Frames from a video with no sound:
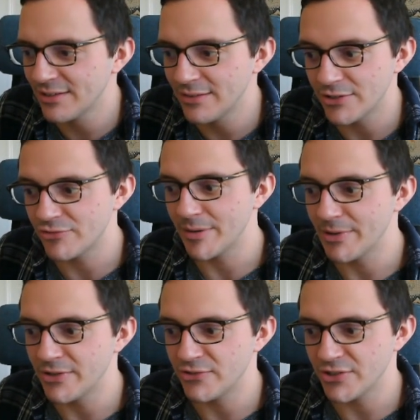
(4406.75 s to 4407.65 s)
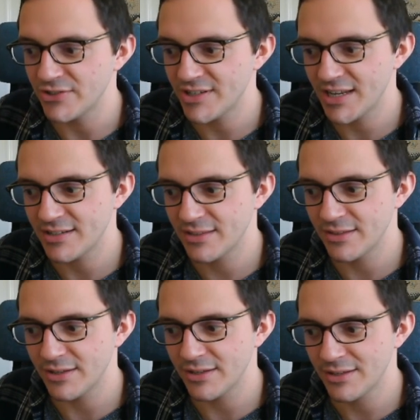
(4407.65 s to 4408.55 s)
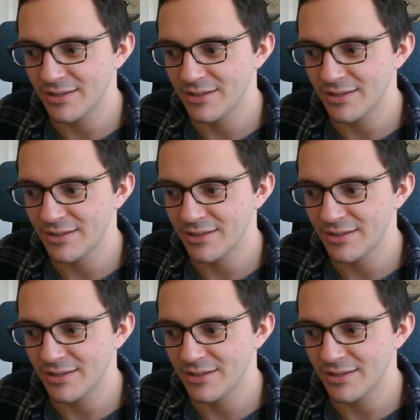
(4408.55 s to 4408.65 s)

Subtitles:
the streamer has just said that